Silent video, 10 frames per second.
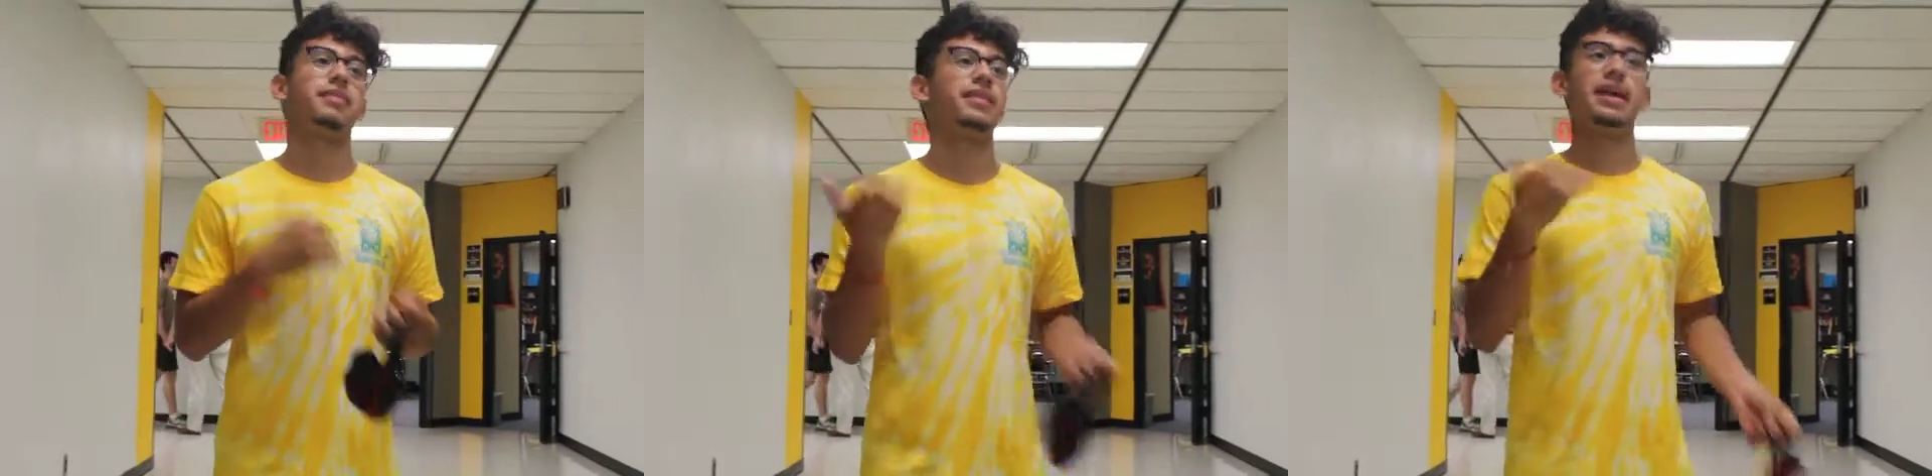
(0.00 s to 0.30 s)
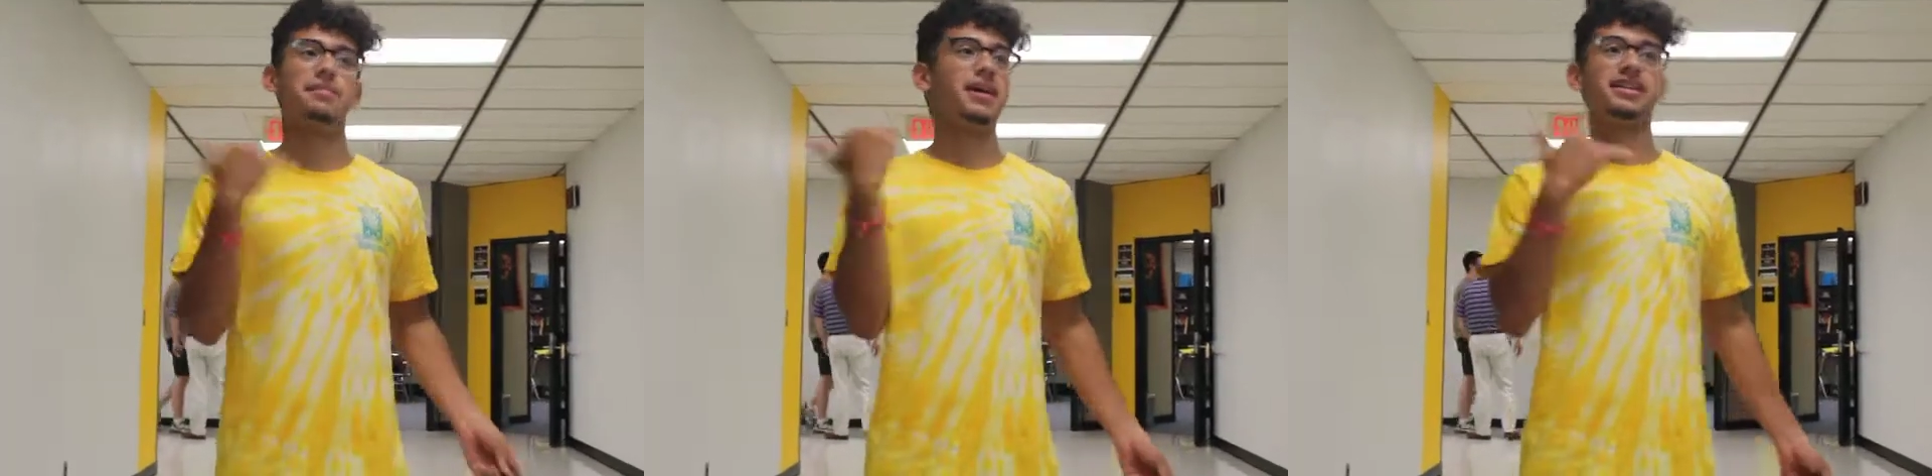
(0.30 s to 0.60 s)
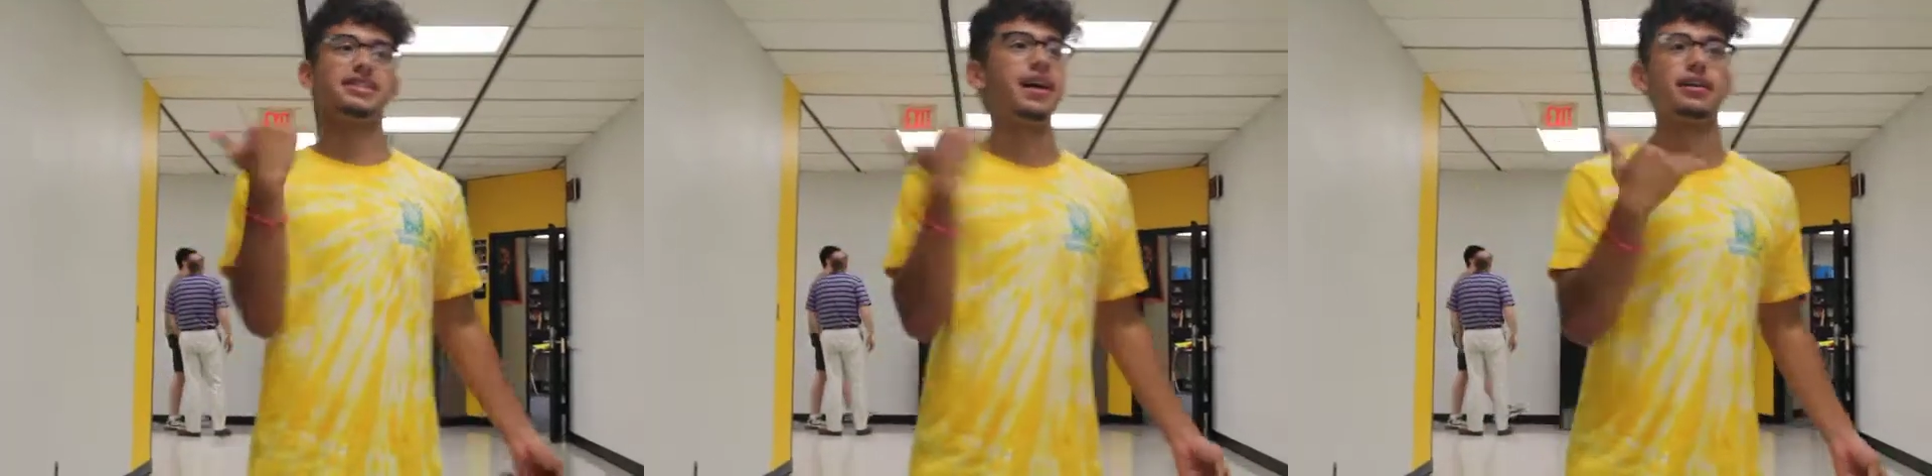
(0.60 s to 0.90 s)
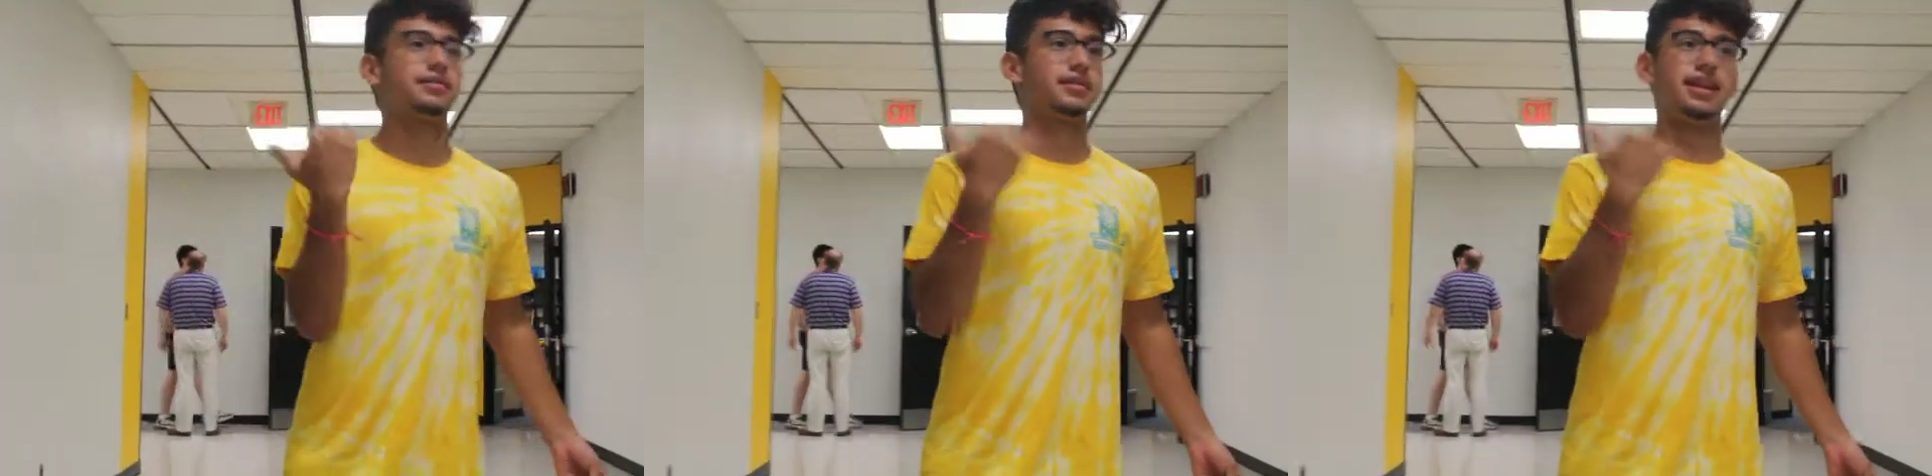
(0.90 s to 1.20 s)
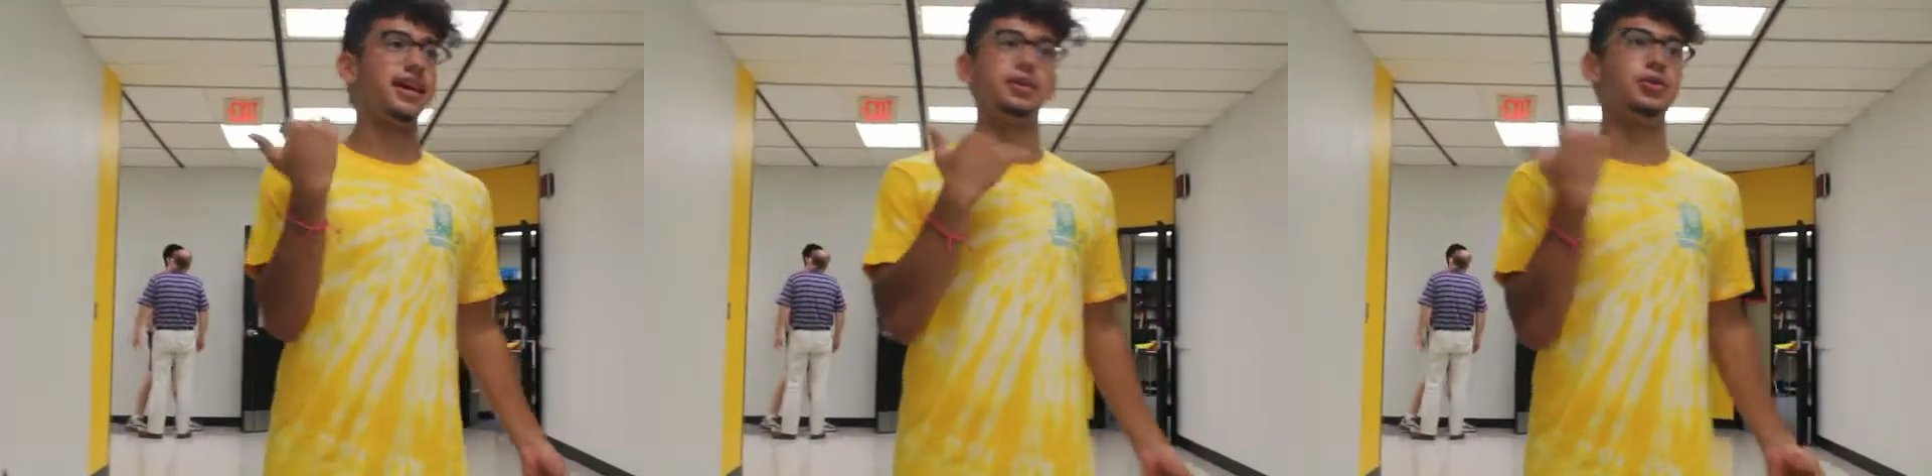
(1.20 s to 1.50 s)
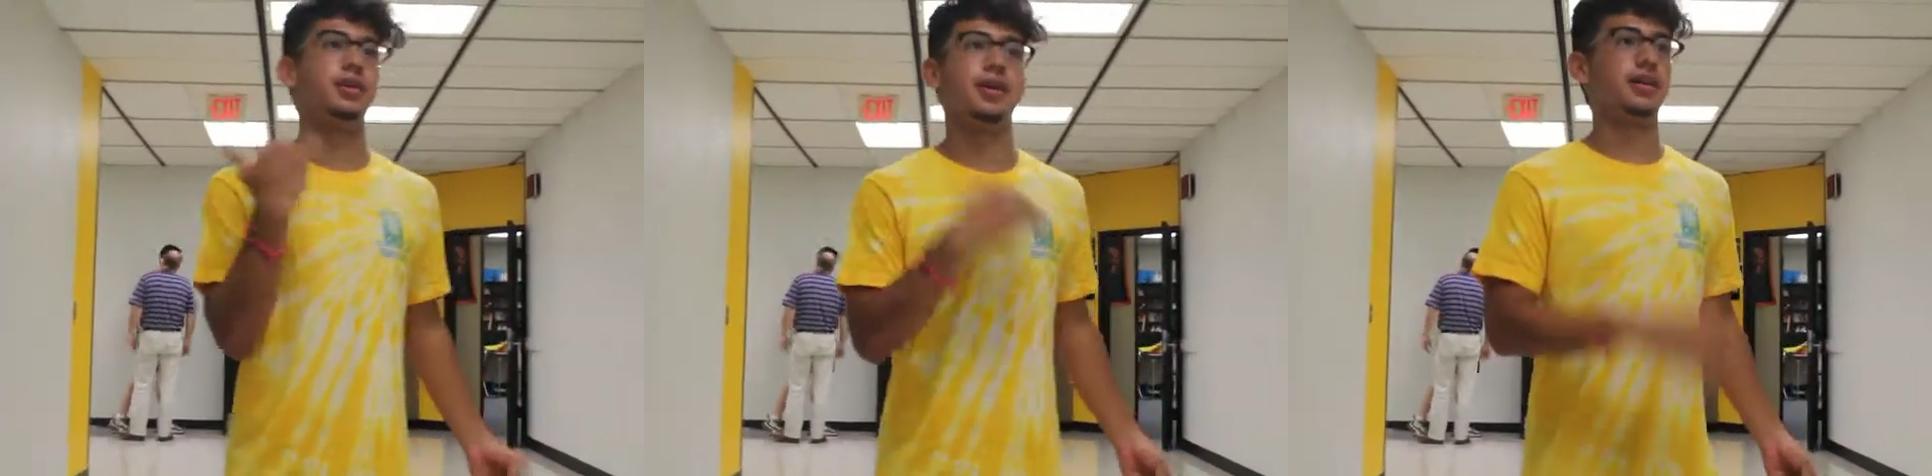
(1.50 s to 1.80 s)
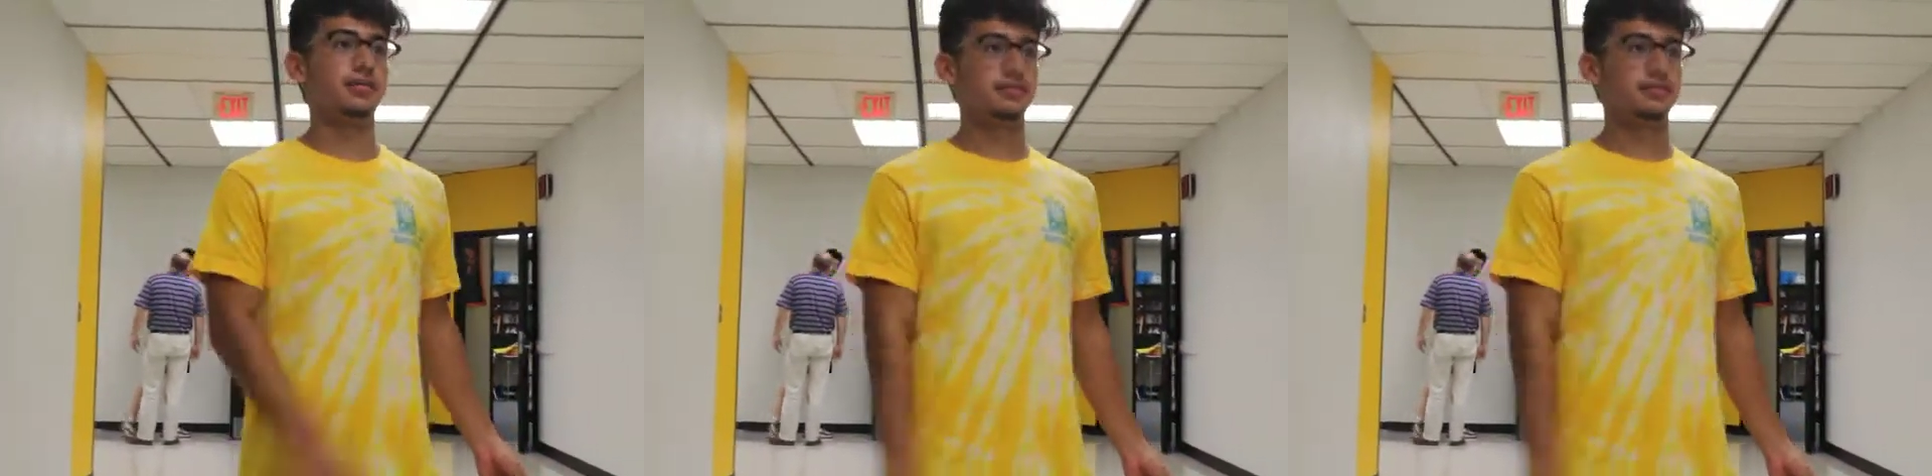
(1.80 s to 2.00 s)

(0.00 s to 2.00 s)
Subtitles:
That man is not, he ain't doing it right.